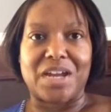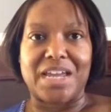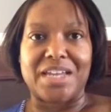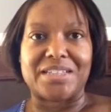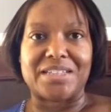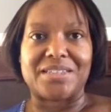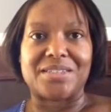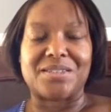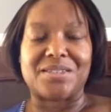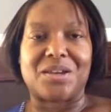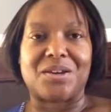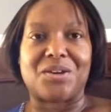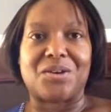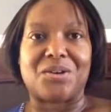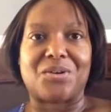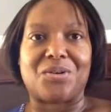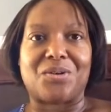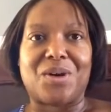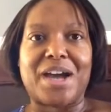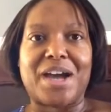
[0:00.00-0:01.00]
And
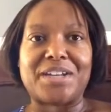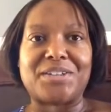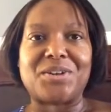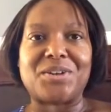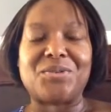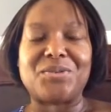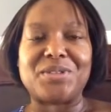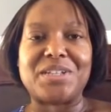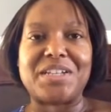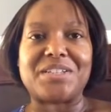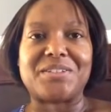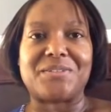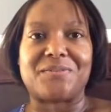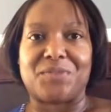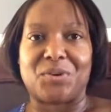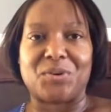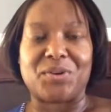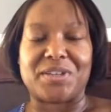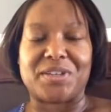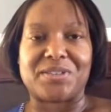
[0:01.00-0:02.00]
so I don't need to
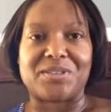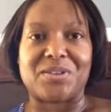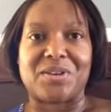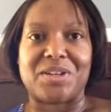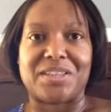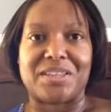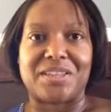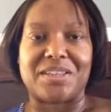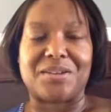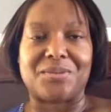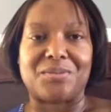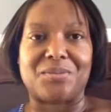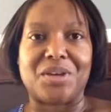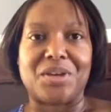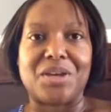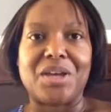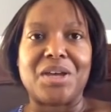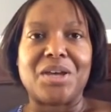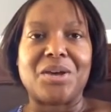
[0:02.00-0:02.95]
focus on them.